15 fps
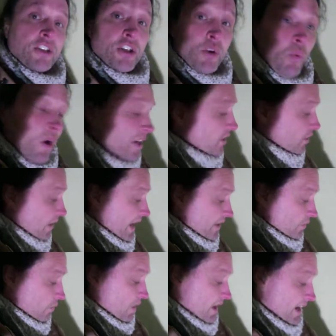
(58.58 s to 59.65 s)

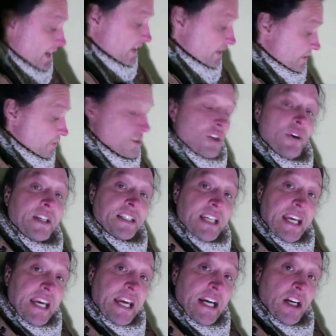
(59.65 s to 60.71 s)
1-ground wire that was going to
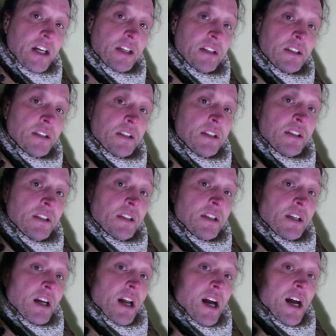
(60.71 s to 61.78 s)
here,
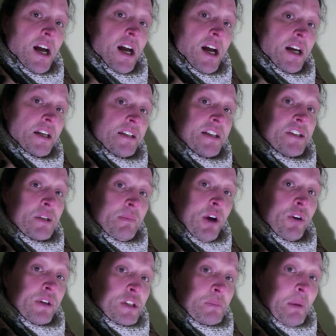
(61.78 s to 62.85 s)
did some
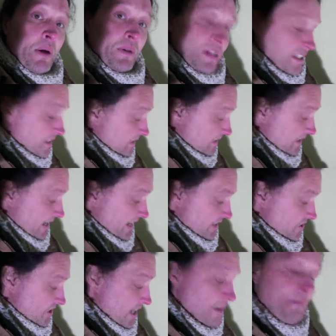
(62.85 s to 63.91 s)
hocus pocus. I
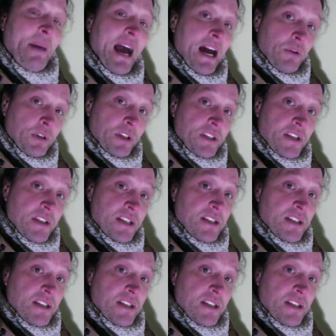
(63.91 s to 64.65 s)
sent power to this